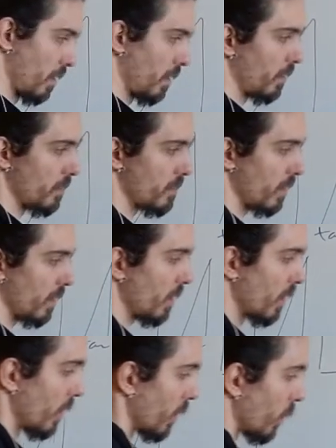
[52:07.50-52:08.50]
You see,
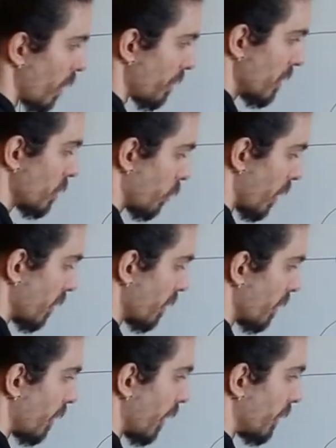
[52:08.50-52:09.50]
you have this one,
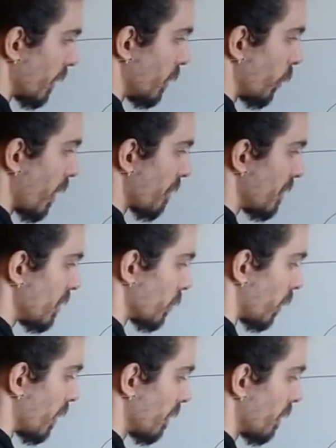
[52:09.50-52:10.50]
and then you have this
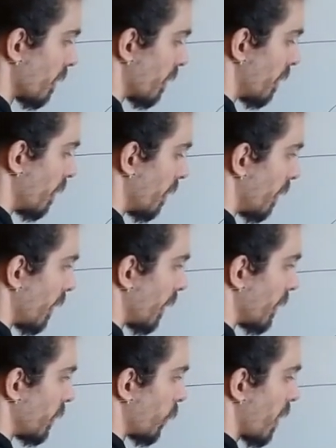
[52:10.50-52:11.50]
one. And
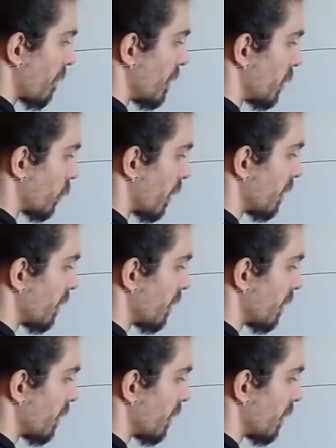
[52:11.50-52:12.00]
then you have this one, the